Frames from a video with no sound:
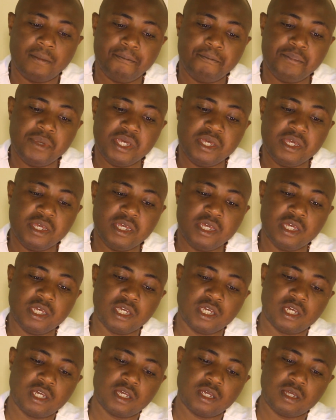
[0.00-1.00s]

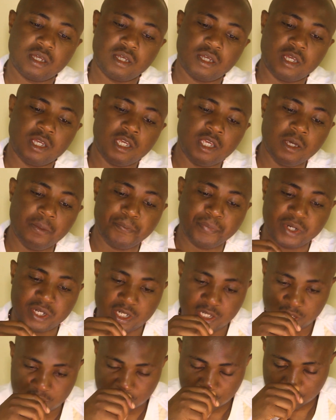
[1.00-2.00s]
being
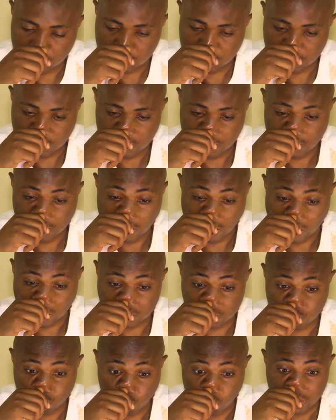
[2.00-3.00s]
heaped
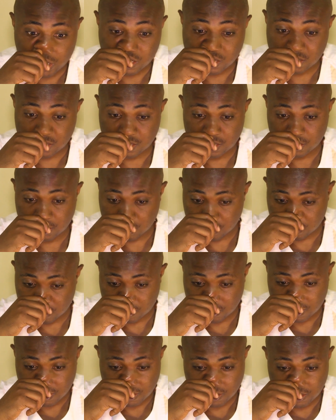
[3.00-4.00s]
as waste
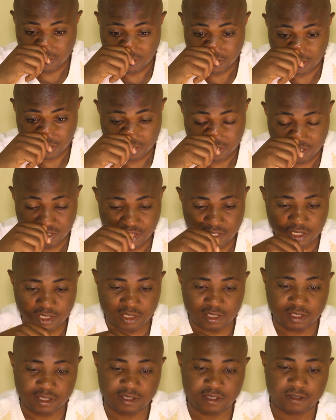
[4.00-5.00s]
in the
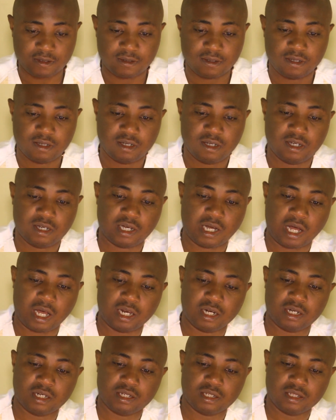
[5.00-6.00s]
cities,
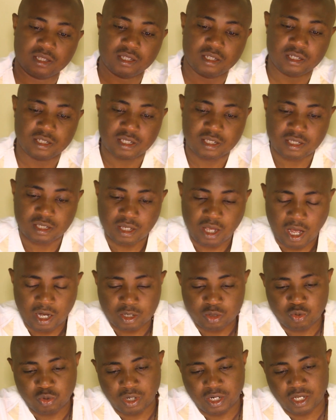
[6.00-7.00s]
and this
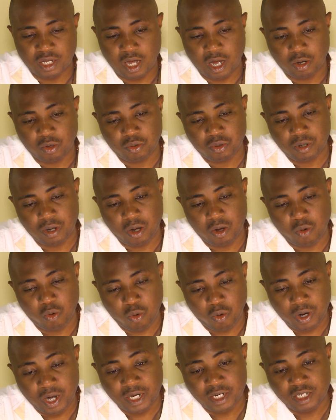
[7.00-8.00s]
actually
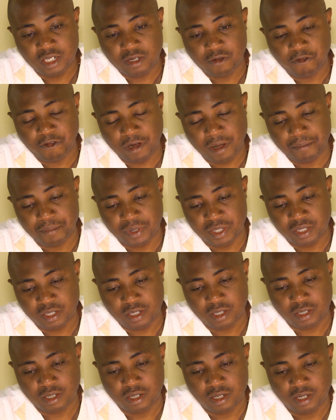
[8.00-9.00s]
organic
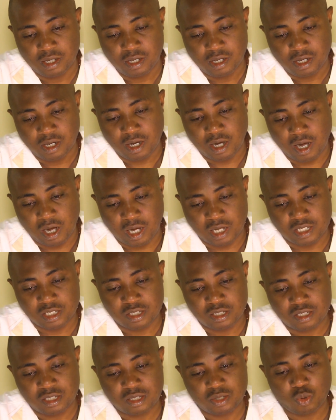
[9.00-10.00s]
farming
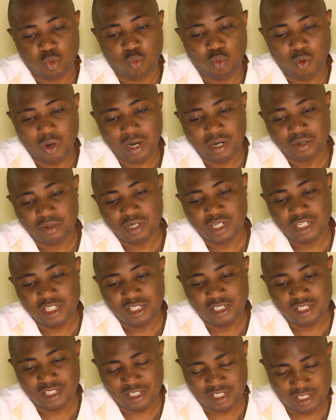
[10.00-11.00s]
as one key
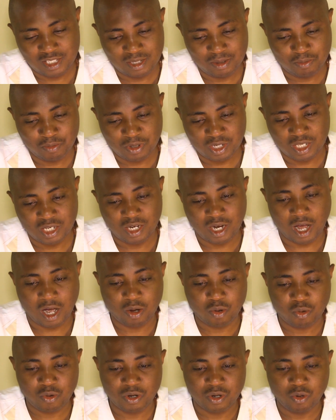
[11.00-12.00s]
system in
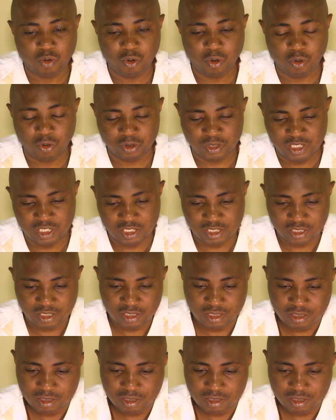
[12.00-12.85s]
agroecology